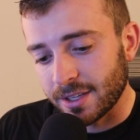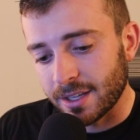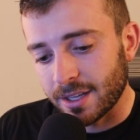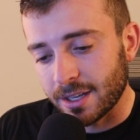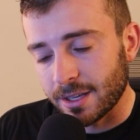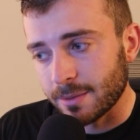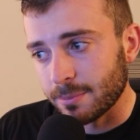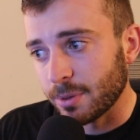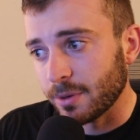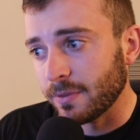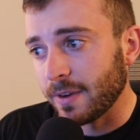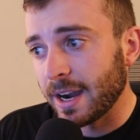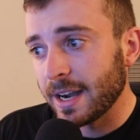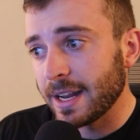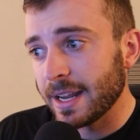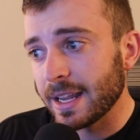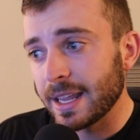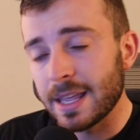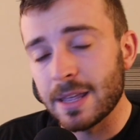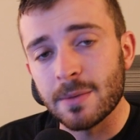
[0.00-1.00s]
Uh,
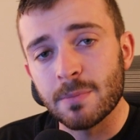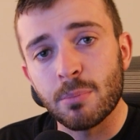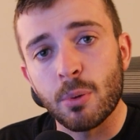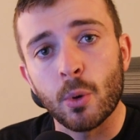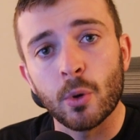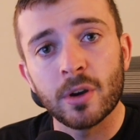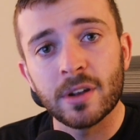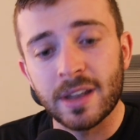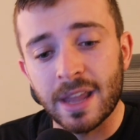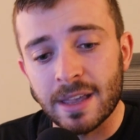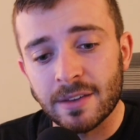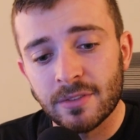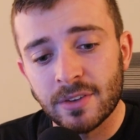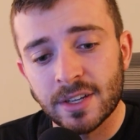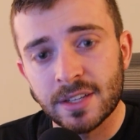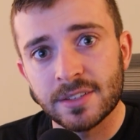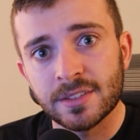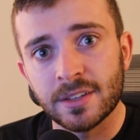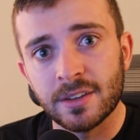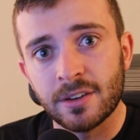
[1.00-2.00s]
providing important
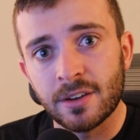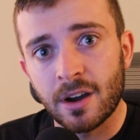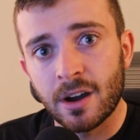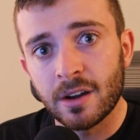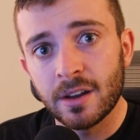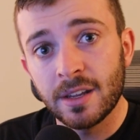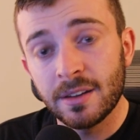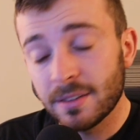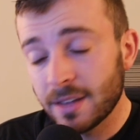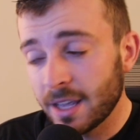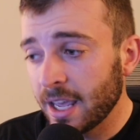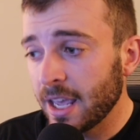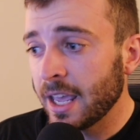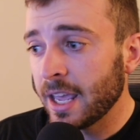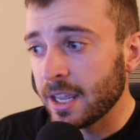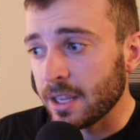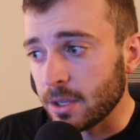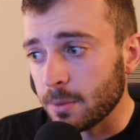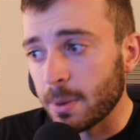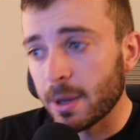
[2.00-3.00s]
evidence in an audit,
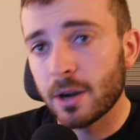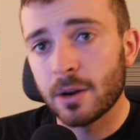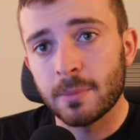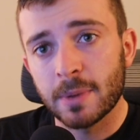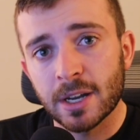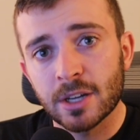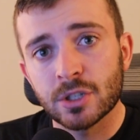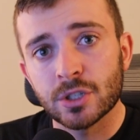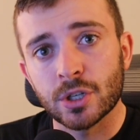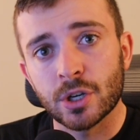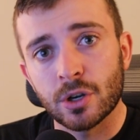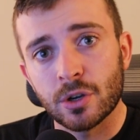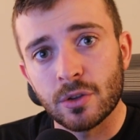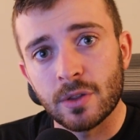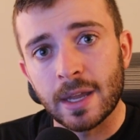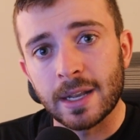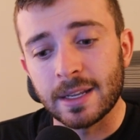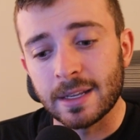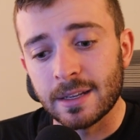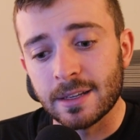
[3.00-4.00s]
you better make sure
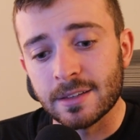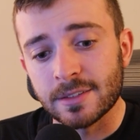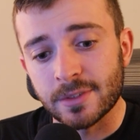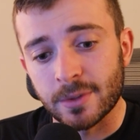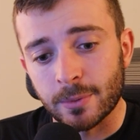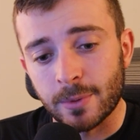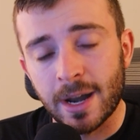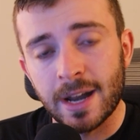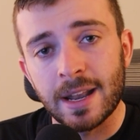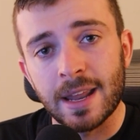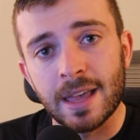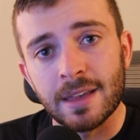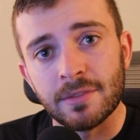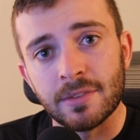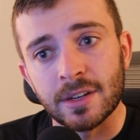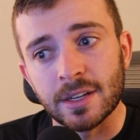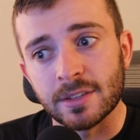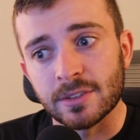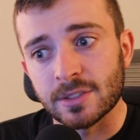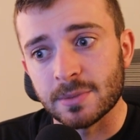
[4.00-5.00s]
that it is the right
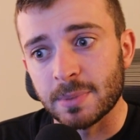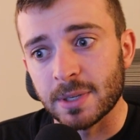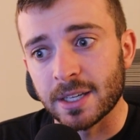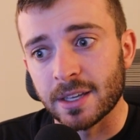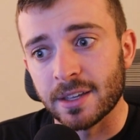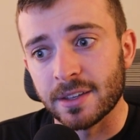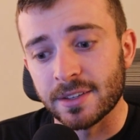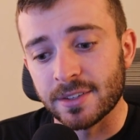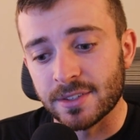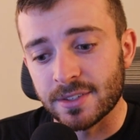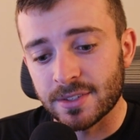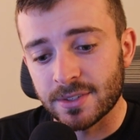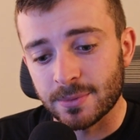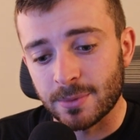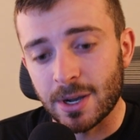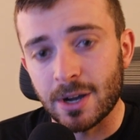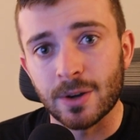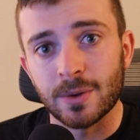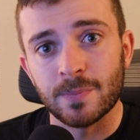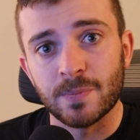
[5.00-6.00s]
evidence because,
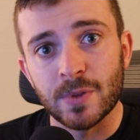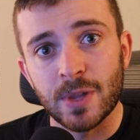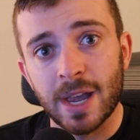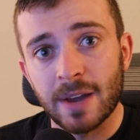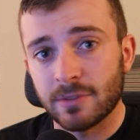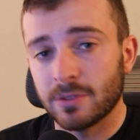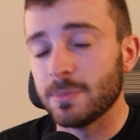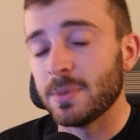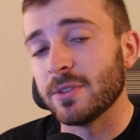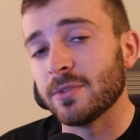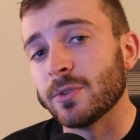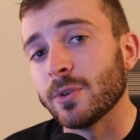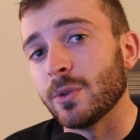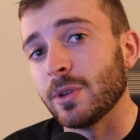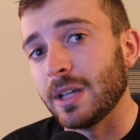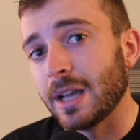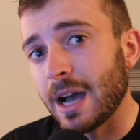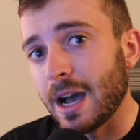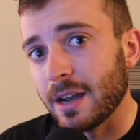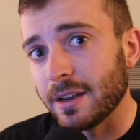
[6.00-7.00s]
well, you have to be
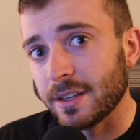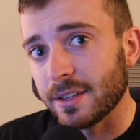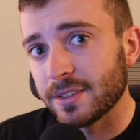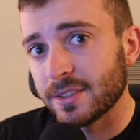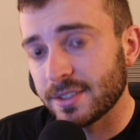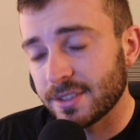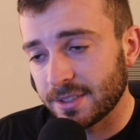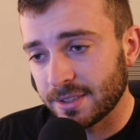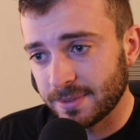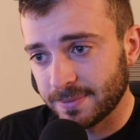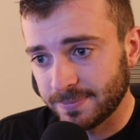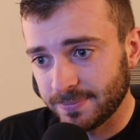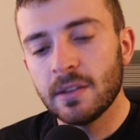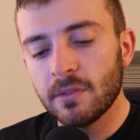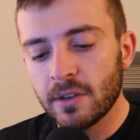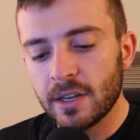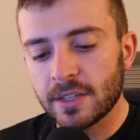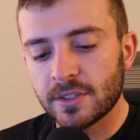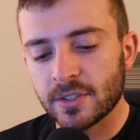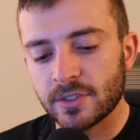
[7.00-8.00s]
fully honest.
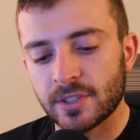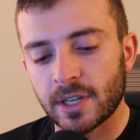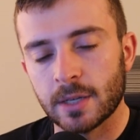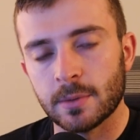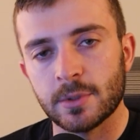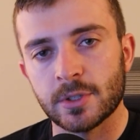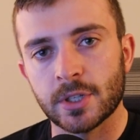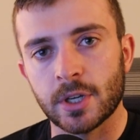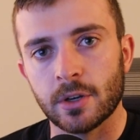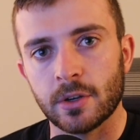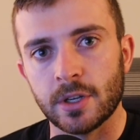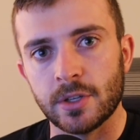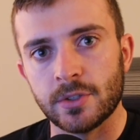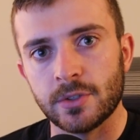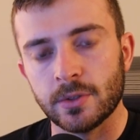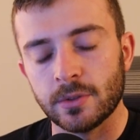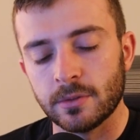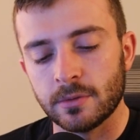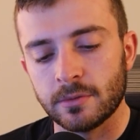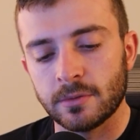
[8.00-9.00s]
Even as a cybersecurity
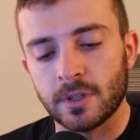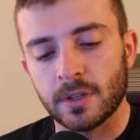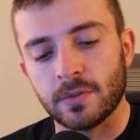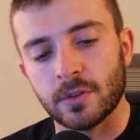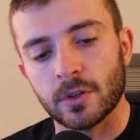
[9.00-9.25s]
student,